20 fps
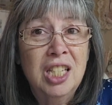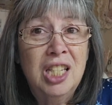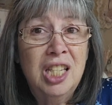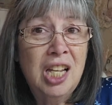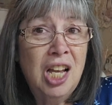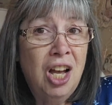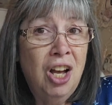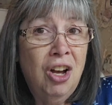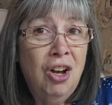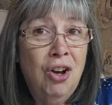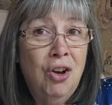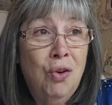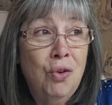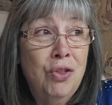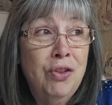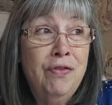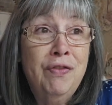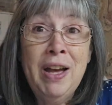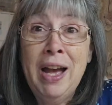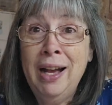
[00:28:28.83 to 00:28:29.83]
So,
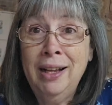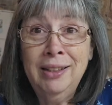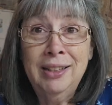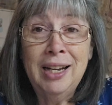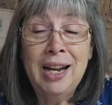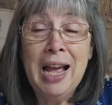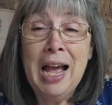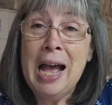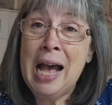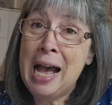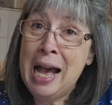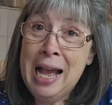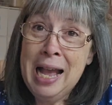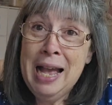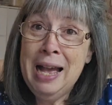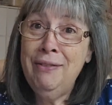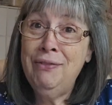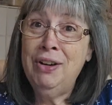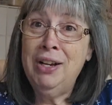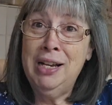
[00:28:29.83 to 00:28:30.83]
the fact that I
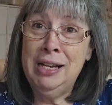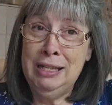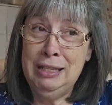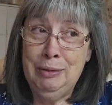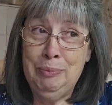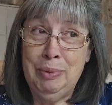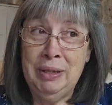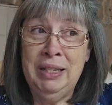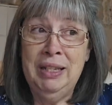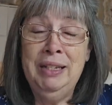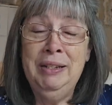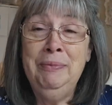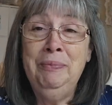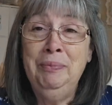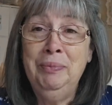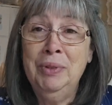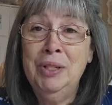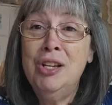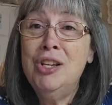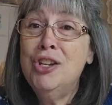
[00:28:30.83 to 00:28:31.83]
have a husband
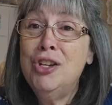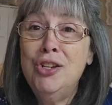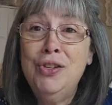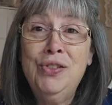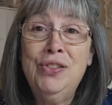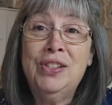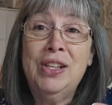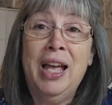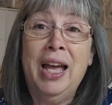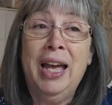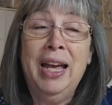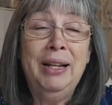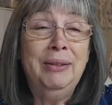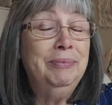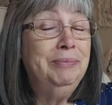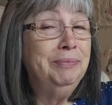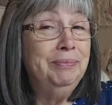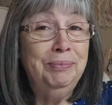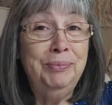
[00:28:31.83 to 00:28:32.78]
who's like,